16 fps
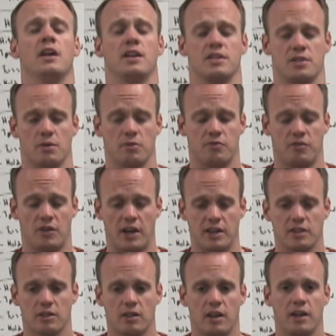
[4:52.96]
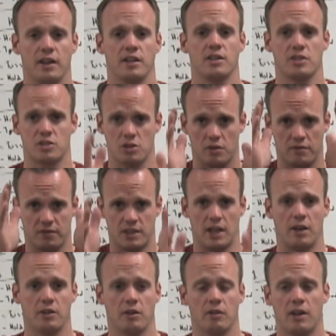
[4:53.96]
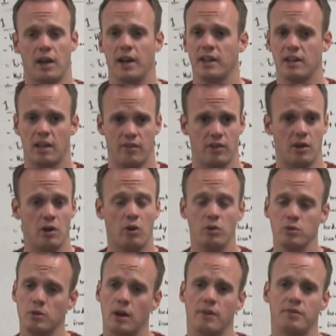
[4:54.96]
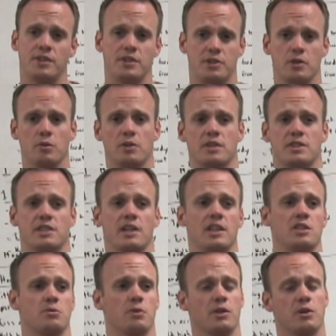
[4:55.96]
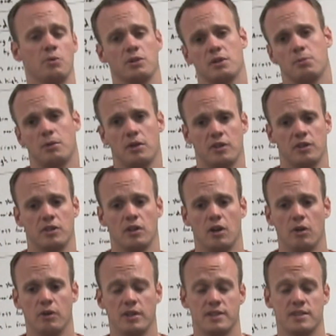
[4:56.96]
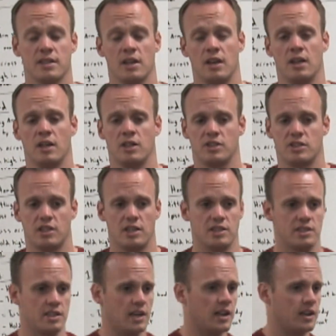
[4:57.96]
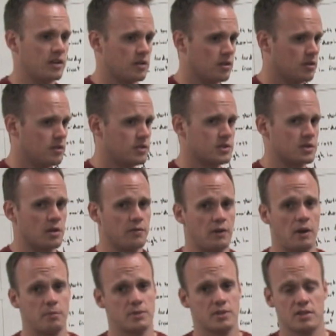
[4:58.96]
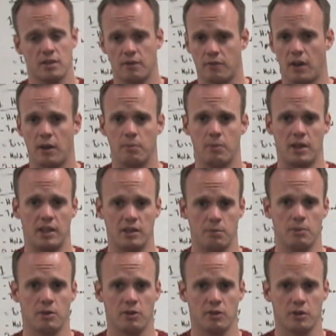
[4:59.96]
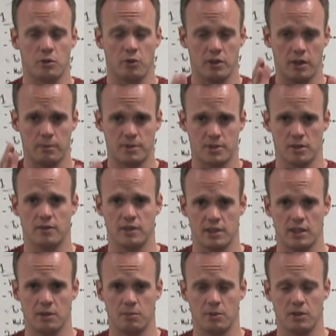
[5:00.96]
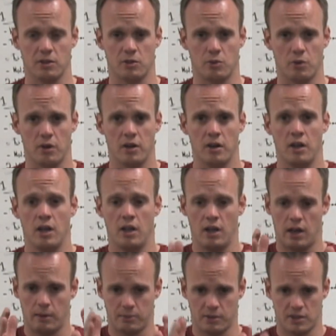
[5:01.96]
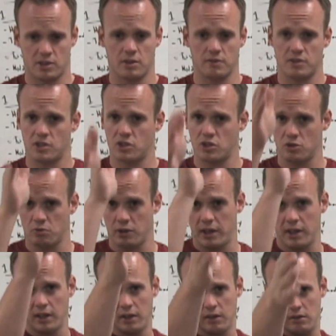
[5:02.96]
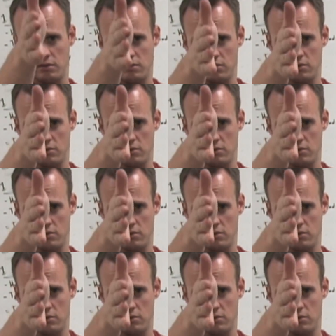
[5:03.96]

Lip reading: So find a line, serve down the line, and then all you have to do to change where you want the ball to go is change the angle. So if I'm in the middle of the court and I'm serving down the middle of the court, I'm going to serve straight in,